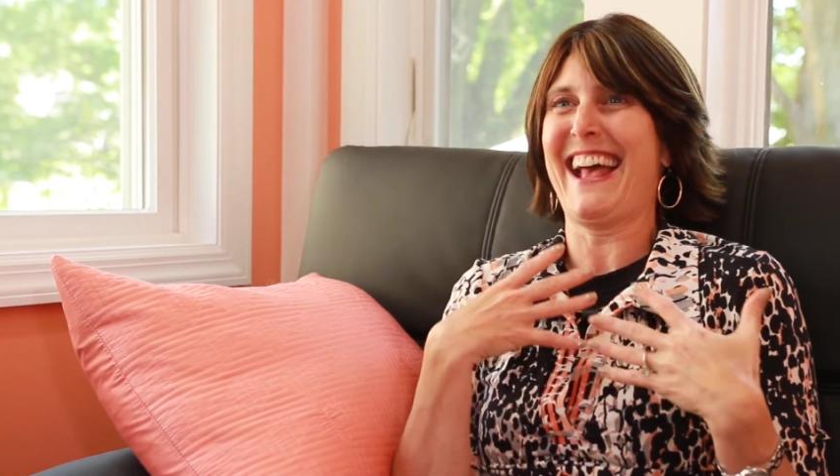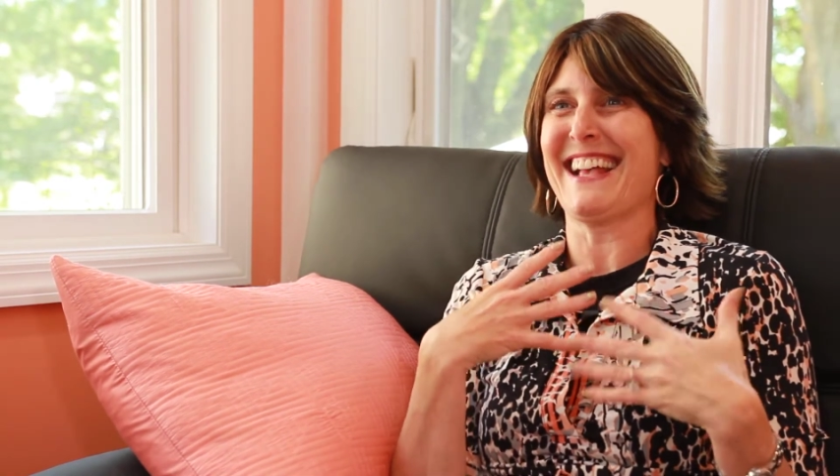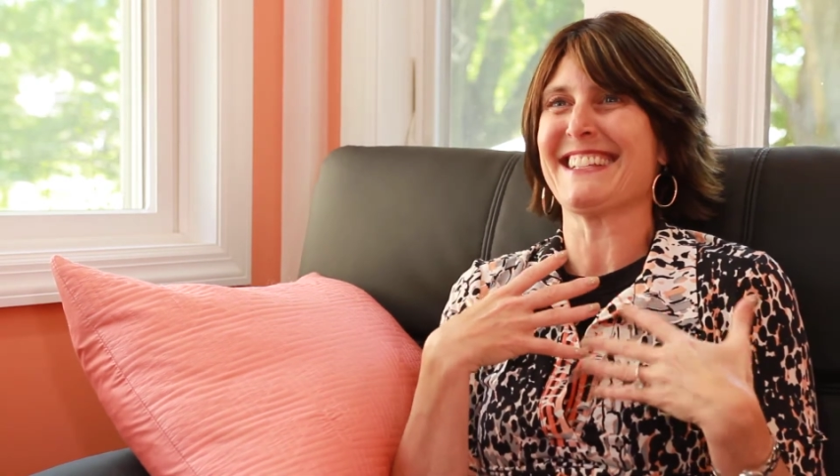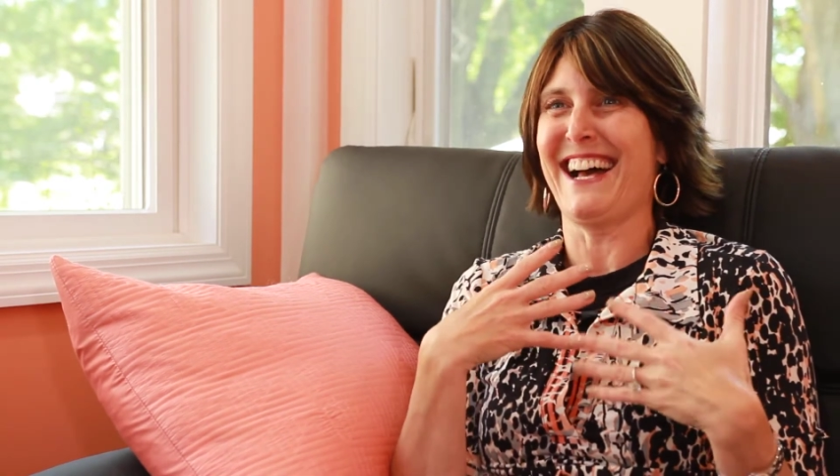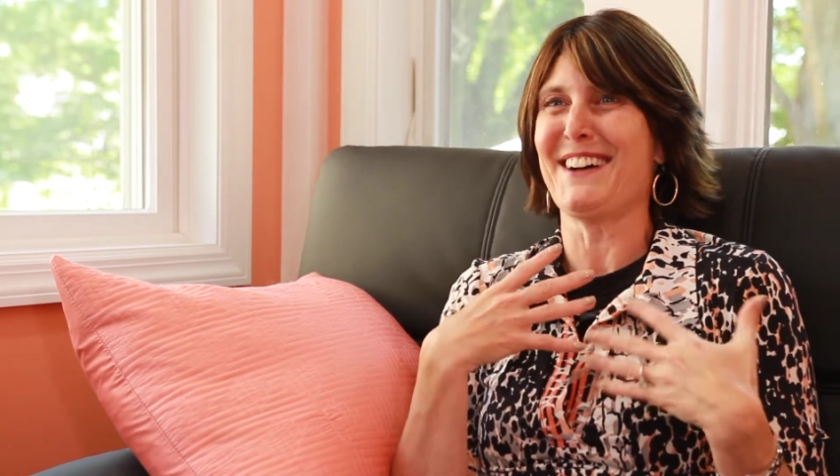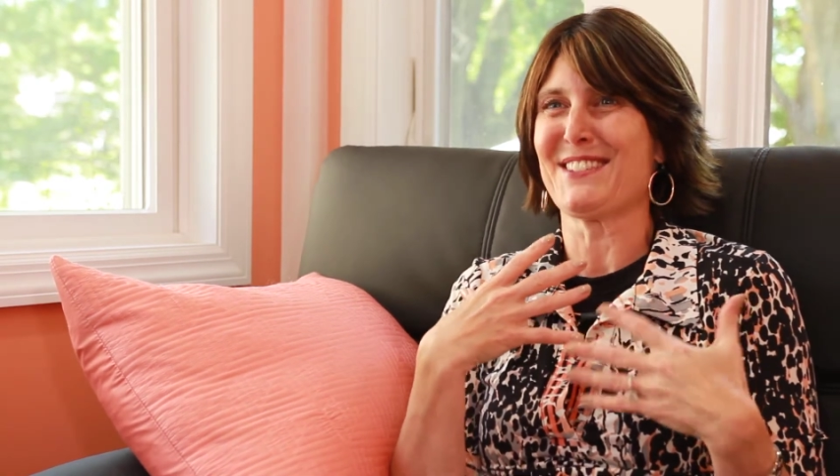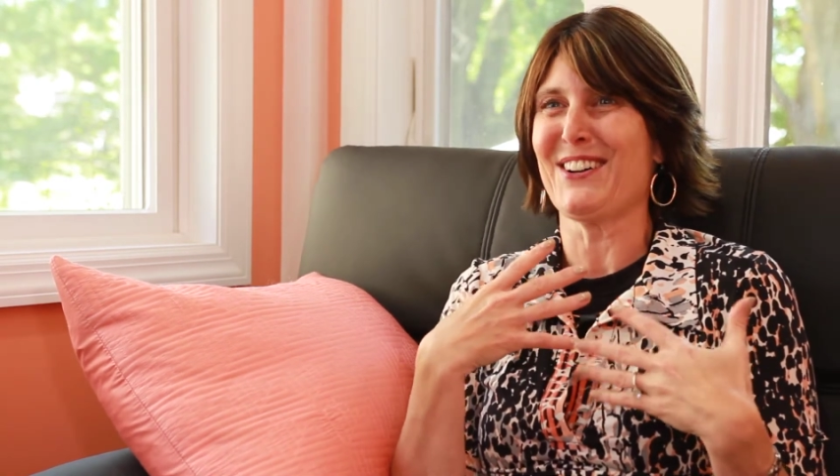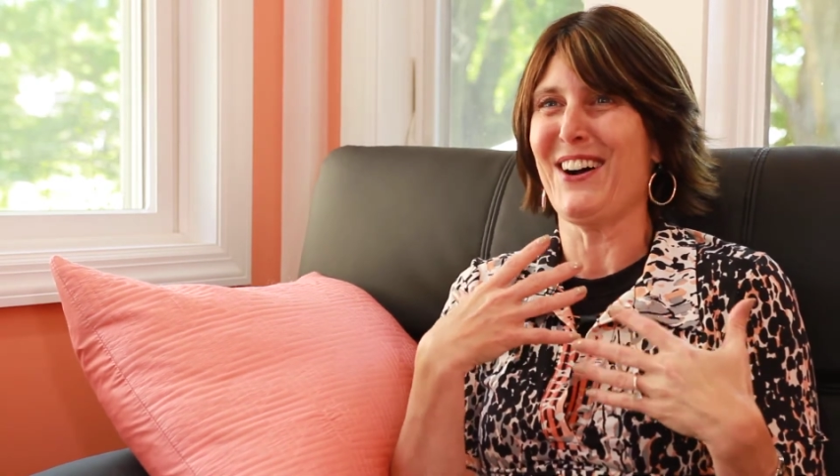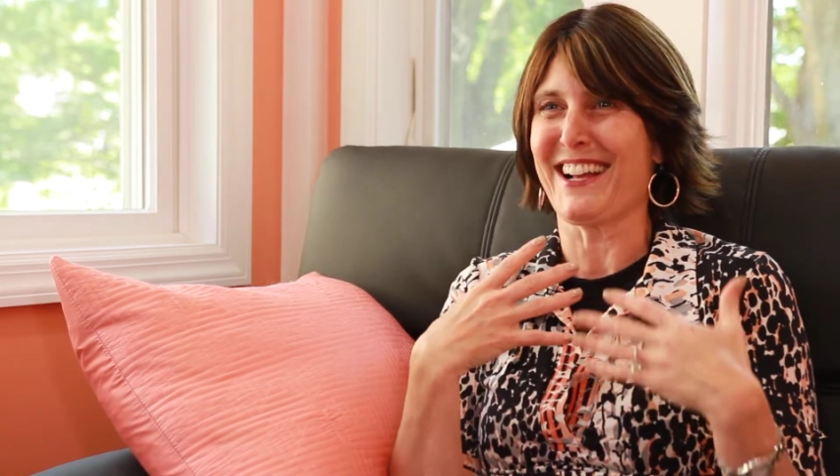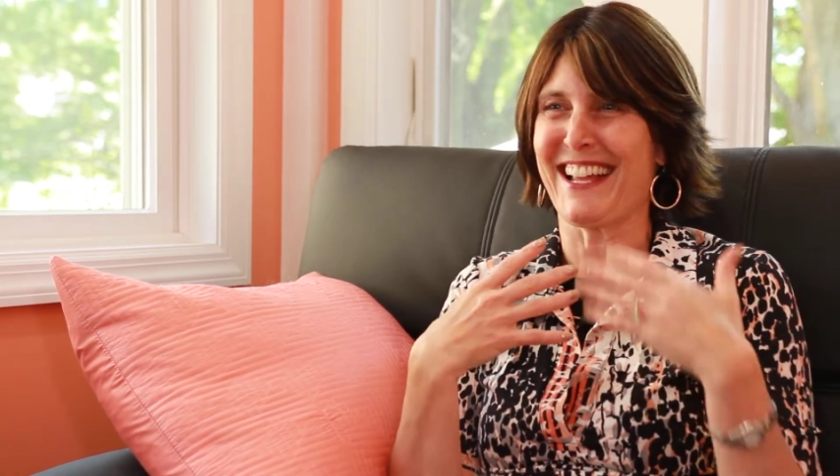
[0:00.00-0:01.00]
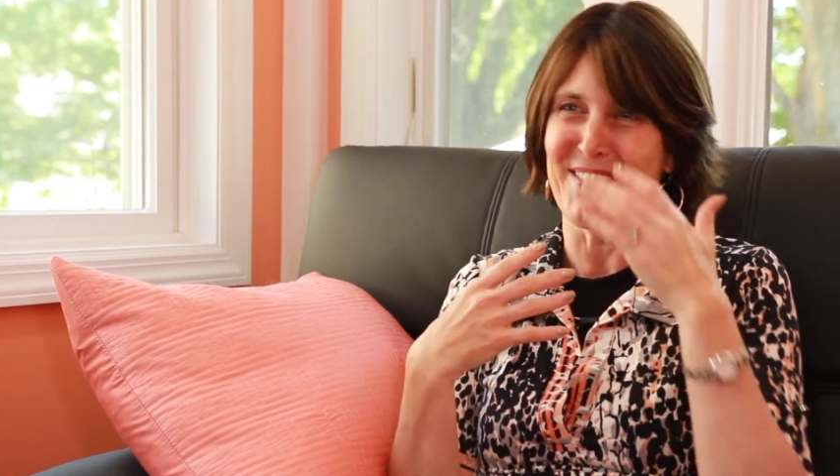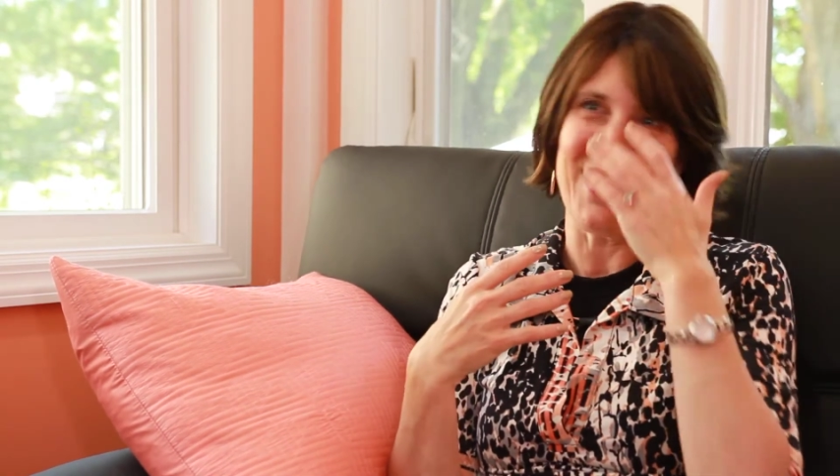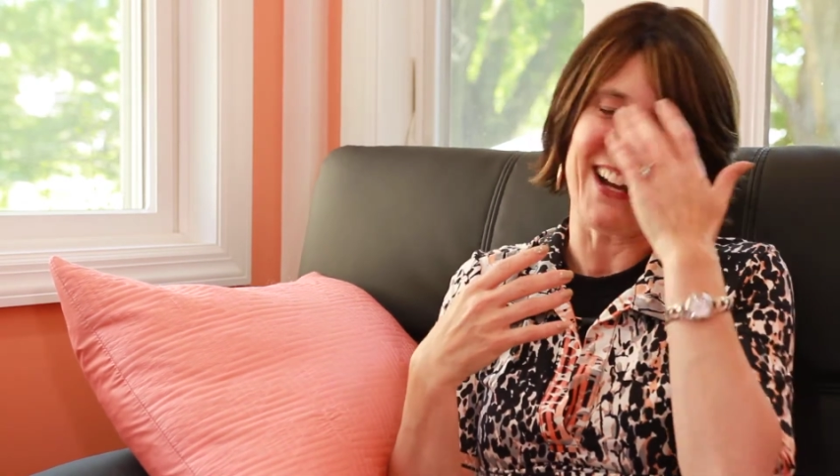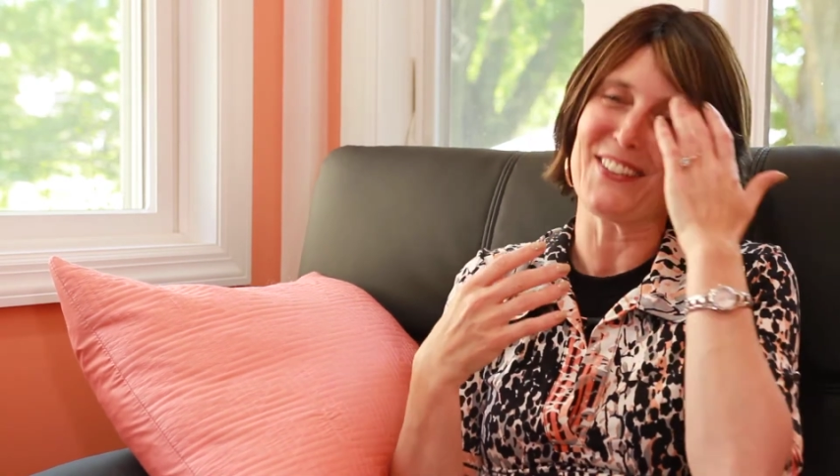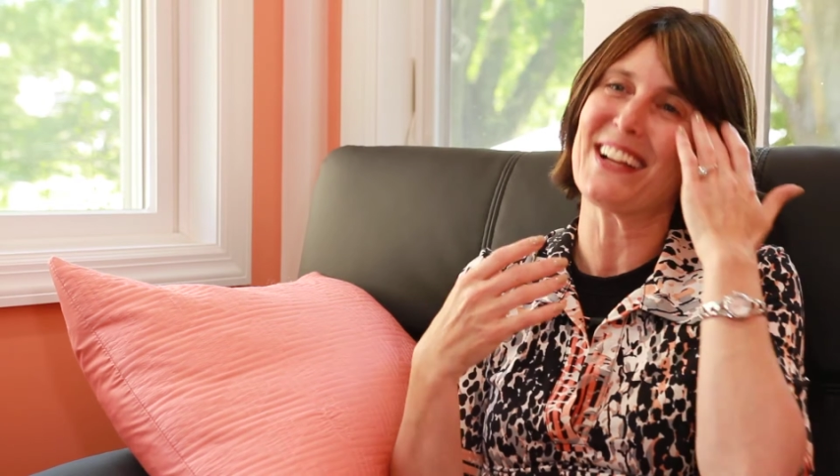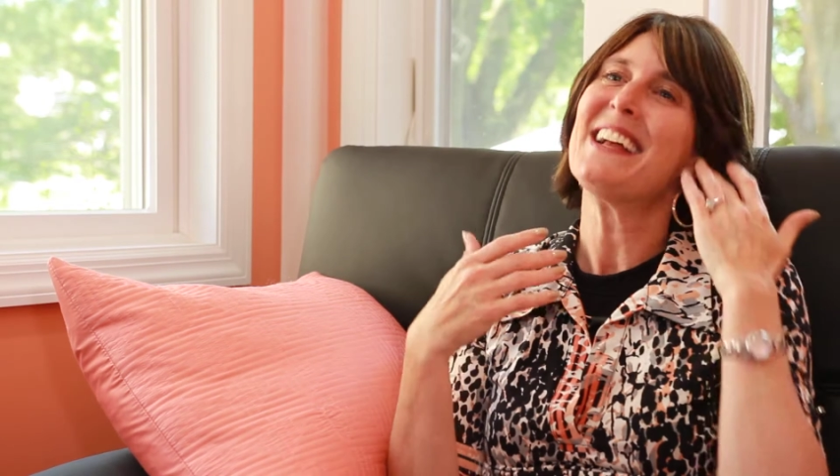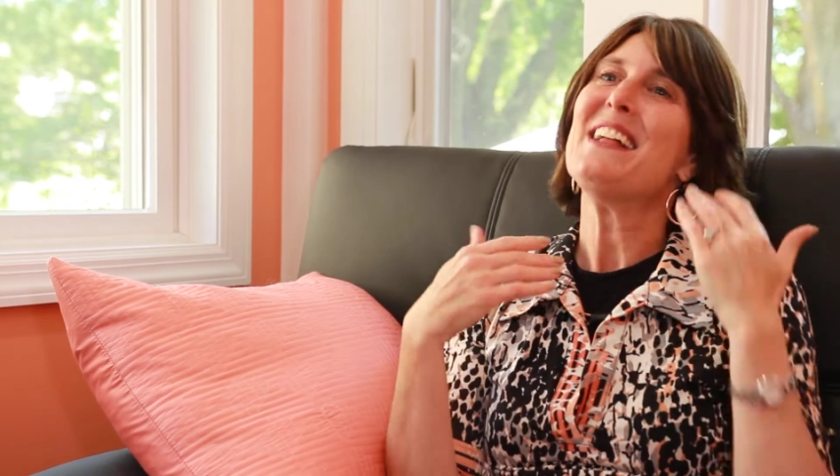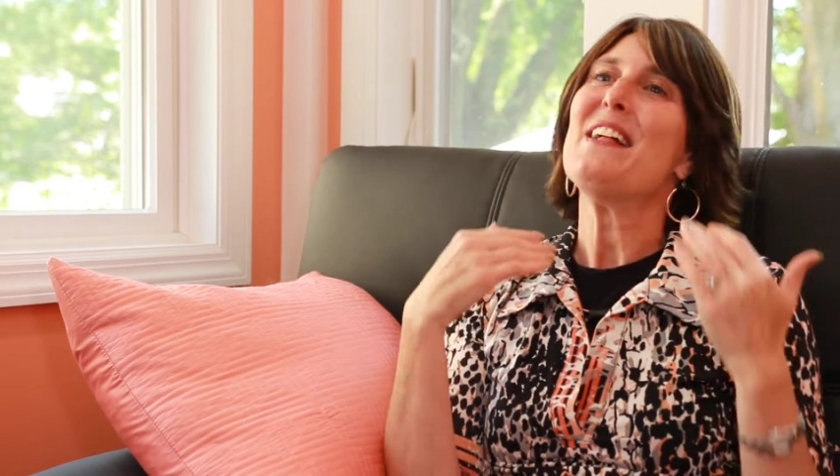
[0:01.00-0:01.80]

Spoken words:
As I'm talking about it, right?